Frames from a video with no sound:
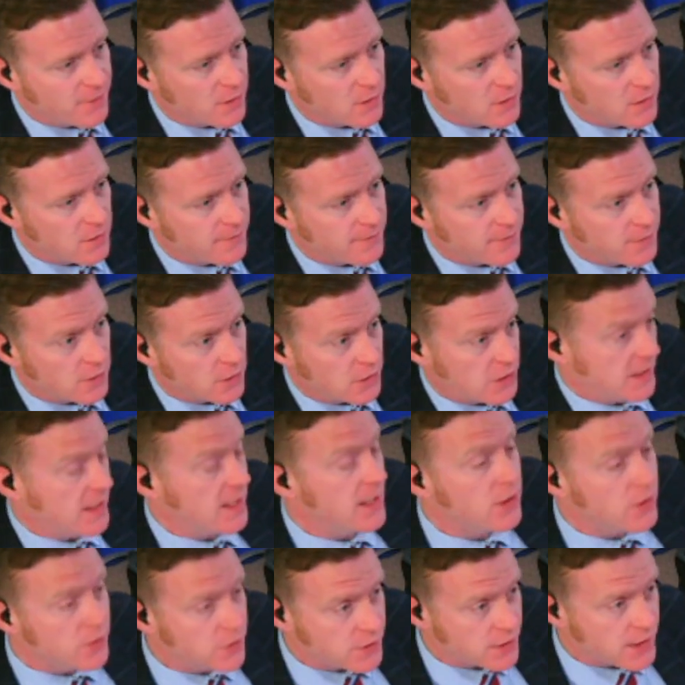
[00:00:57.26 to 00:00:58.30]
for
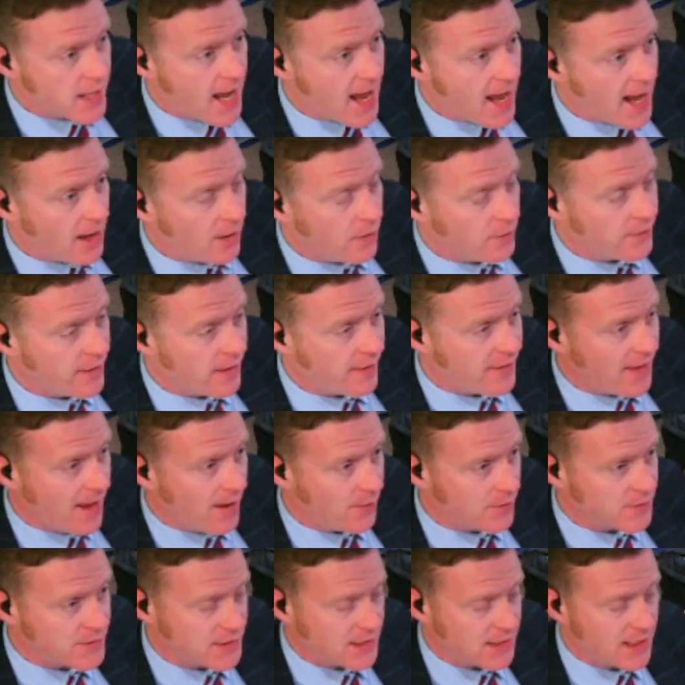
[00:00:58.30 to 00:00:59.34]
years now that
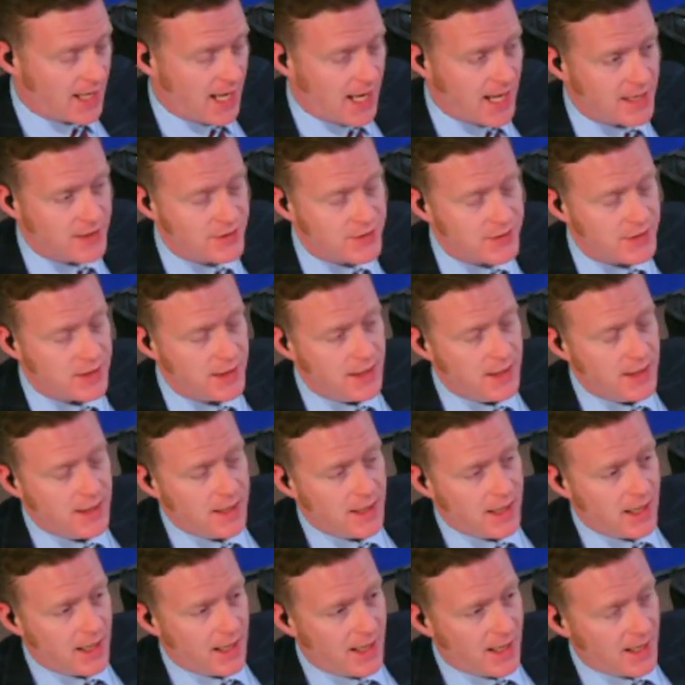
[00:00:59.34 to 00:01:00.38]
that was the case.
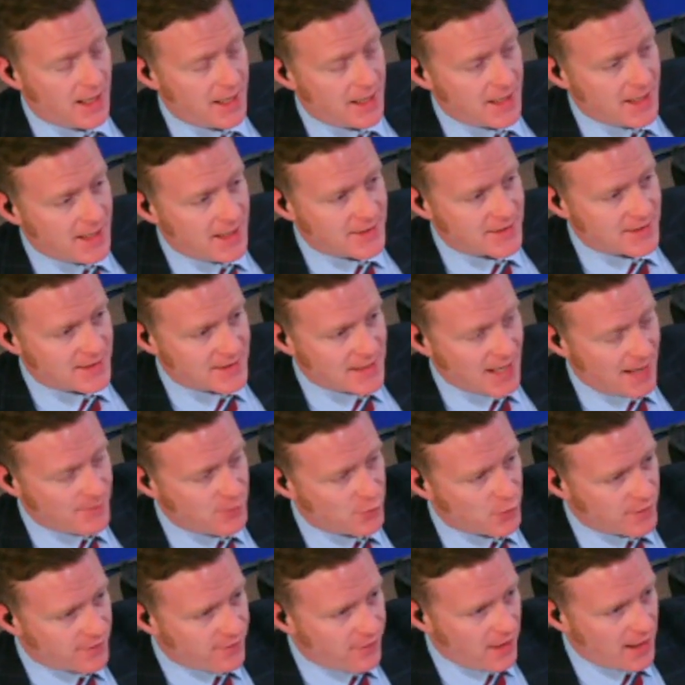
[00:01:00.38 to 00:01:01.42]
Is it time
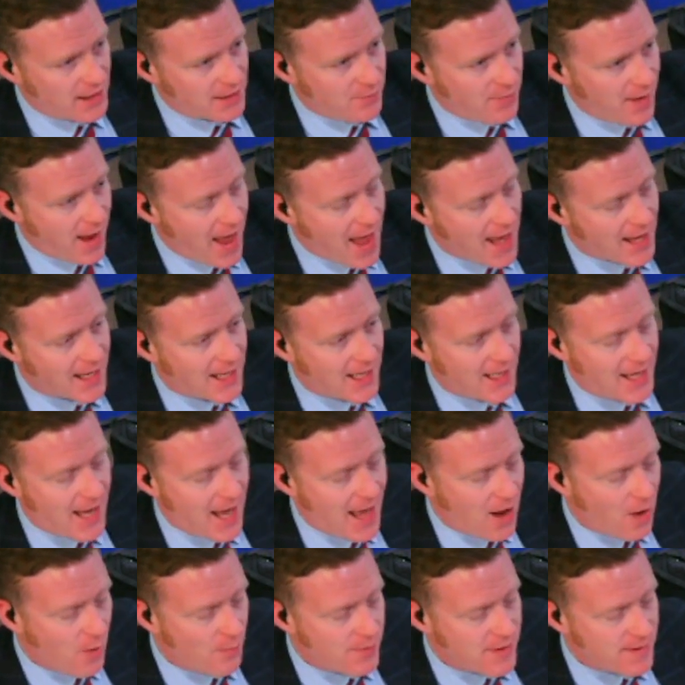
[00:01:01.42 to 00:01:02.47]
to reflect back in
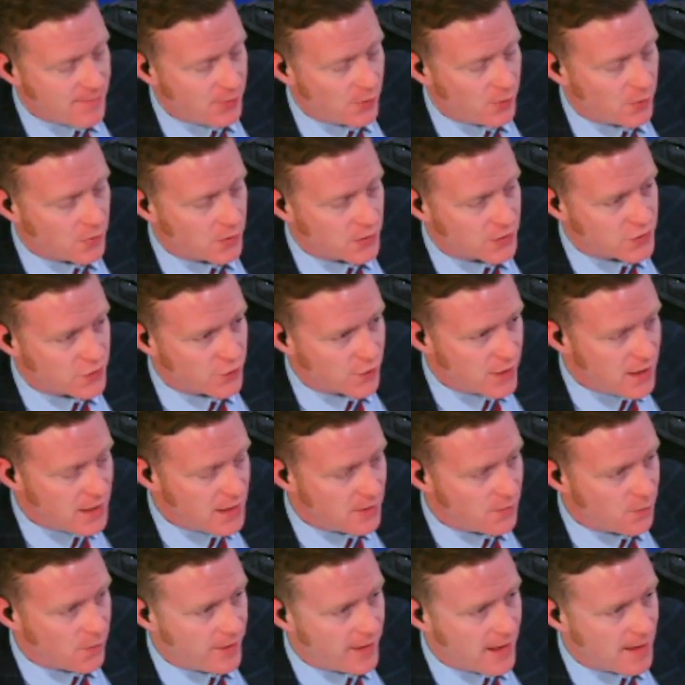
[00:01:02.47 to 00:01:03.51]
how people were
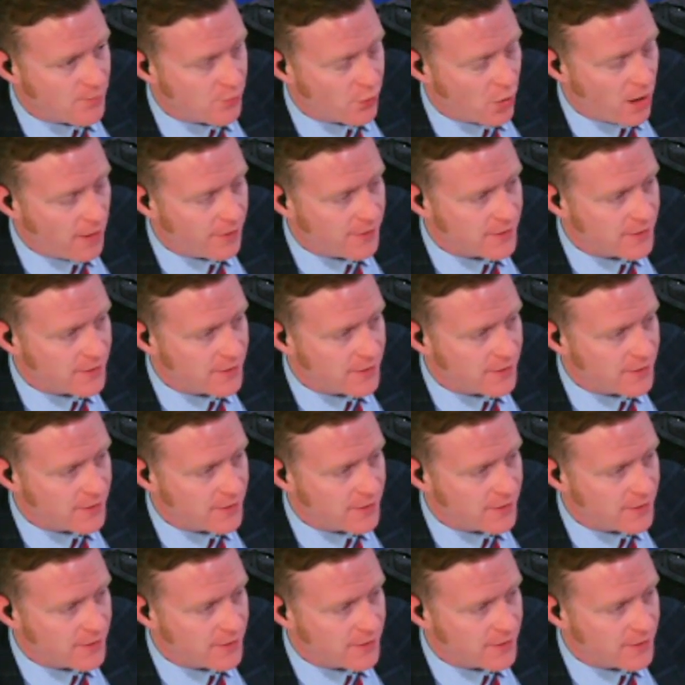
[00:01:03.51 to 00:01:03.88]
treated when they